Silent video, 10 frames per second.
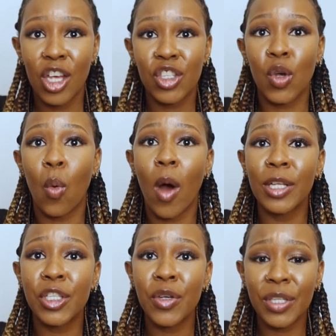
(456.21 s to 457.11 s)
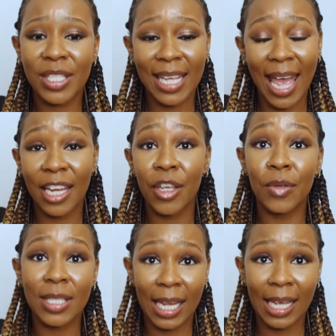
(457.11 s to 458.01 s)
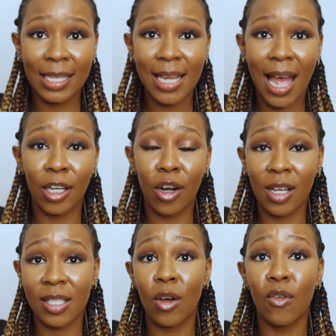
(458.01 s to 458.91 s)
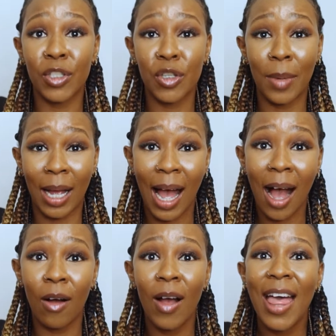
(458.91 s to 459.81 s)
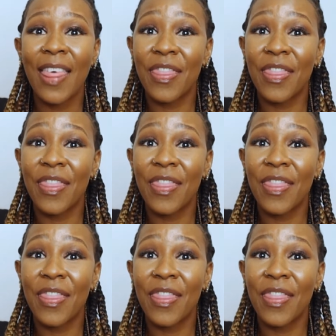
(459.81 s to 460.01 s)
So once you are scanning your ticket and crossing over to Macau,